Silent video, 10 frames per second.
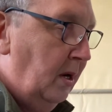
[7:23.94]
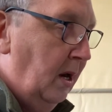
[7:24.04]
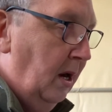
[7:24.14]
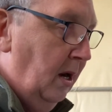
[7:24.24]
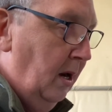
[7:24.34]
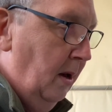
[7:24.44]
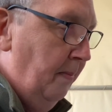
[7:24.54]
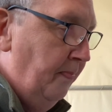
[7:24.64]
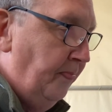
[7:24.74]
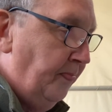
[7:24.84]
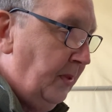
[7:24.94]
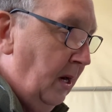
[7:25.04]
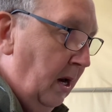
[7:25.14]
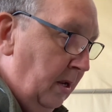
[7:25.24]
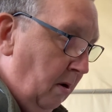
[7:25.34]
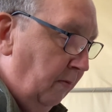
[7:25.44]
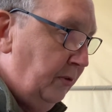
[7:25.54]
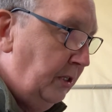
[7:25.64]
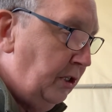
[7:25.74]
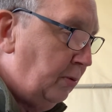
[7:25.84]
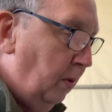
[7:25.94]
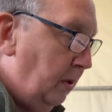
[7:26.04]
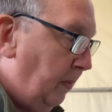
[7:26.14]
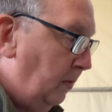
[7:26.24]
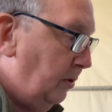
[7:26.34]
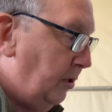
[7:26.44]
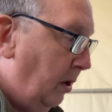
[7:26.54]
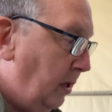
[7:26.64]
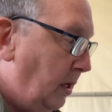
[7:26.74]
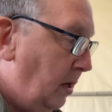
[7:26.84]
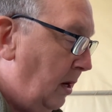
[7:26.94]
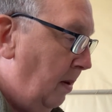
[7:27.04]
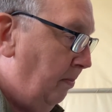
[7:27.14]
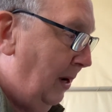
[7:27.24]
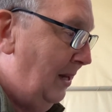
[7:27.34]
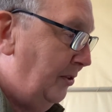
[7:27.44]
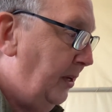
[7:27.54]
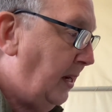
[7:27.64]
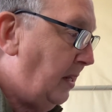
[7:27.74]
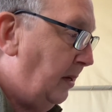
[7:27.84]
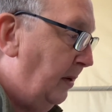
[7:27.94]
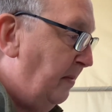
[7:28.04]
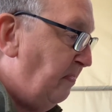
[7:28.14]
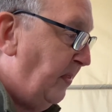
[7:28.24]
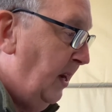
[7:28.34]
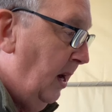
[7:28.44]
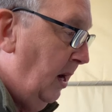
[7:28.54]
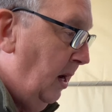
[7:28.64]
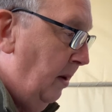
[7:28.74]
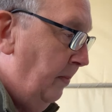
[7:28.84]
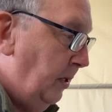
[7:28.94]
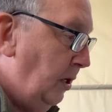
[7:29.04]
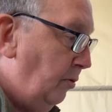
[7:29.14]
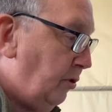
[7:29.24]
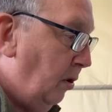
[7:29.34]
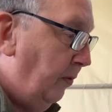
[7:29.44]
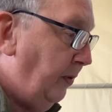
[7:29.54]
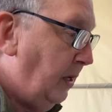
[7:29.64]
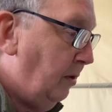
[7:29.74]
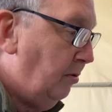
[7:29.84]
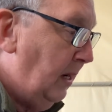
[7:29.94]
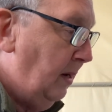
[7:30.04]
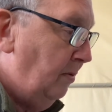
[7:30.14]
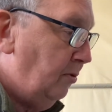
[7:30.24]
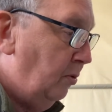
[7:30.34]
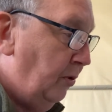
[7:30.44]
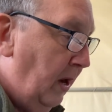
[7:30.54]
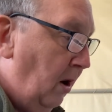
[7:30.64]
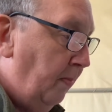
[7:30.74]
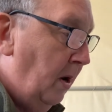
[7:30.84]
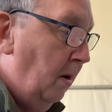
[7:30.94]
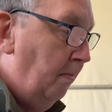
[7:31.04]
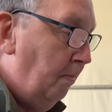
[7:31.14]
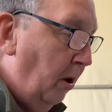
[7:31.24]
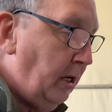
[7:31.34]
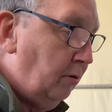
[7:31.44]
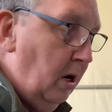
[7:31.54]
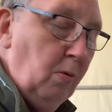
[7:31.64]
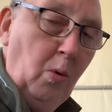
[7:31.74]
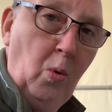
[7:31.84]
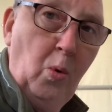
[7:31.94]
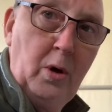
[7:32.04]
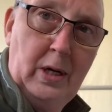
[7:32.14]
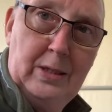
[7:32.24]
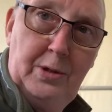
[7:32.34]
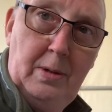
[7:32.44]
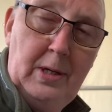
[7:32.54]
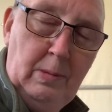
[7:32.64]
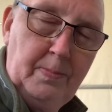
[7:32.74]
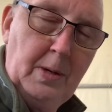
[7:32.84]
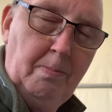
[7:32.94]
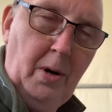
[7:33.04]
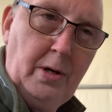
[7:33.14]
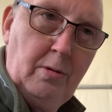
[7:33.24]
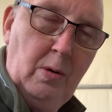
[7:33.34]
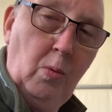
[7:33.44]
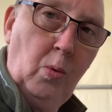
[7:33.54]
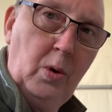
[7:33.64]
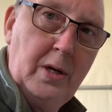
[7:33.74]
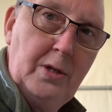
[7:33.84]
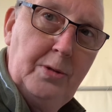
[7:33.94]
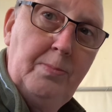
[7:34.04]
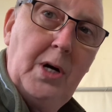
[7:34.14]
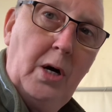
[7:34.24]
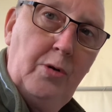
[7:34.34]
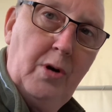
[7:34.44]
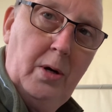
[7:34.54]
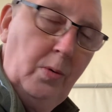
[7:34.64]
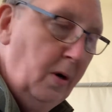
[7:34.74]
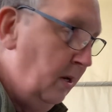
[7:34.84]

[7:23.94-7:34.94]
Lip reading: and obviously just what the bonsai plants need. Used coffee grounds also help microorganisms grow.